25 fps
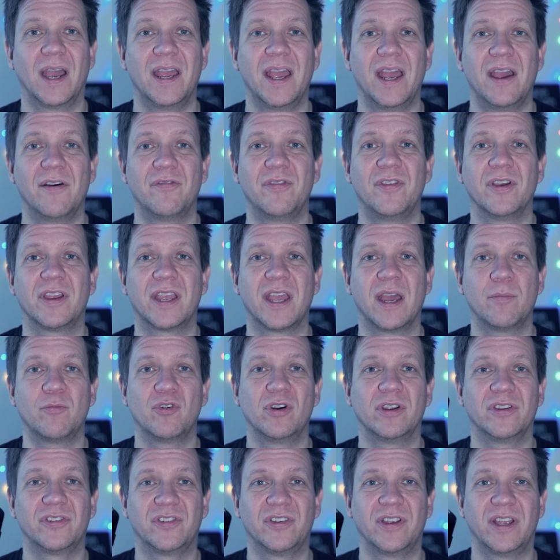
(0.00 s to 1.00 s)
have the
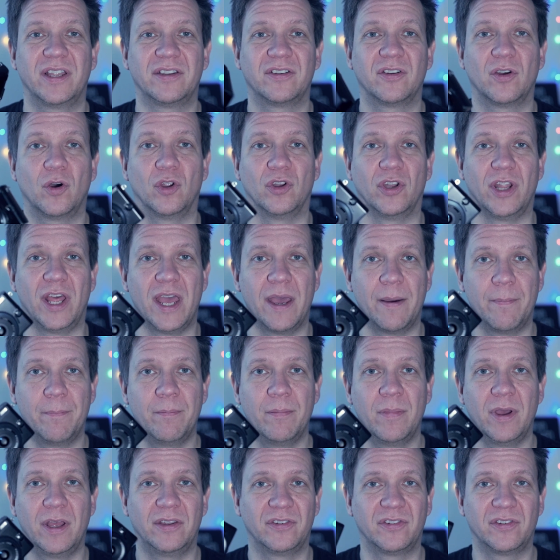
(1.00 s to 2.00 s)
camera set on
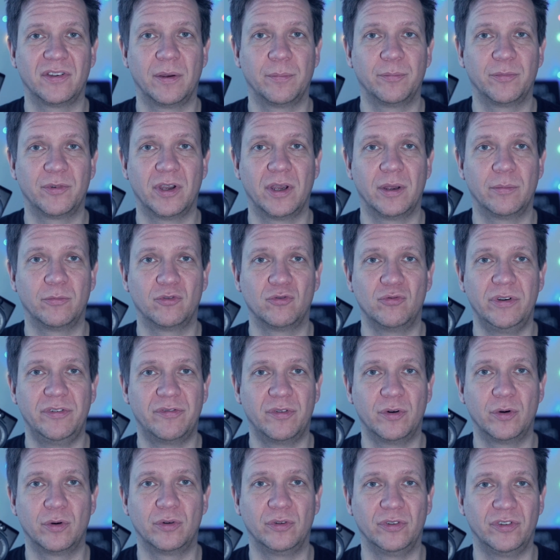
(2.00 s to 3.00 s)
M and sometimes
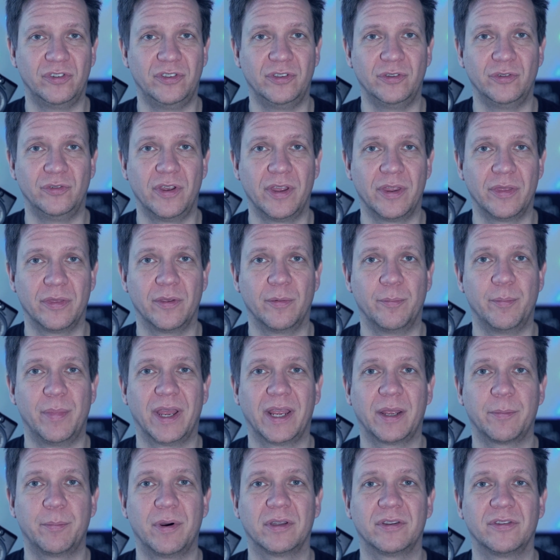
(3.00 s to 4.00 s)
refocus using the
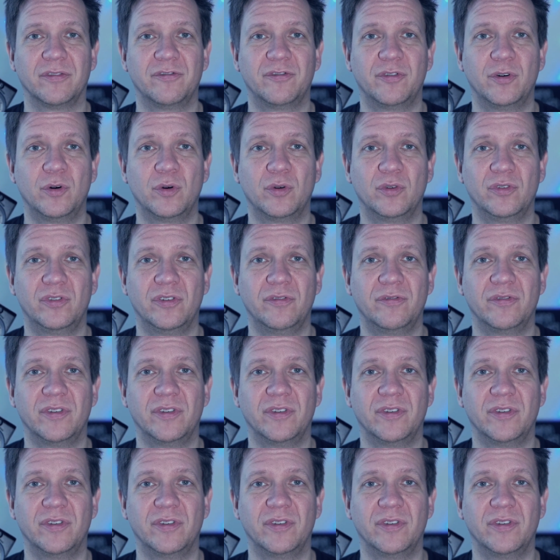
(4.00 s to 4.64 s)
back button focus if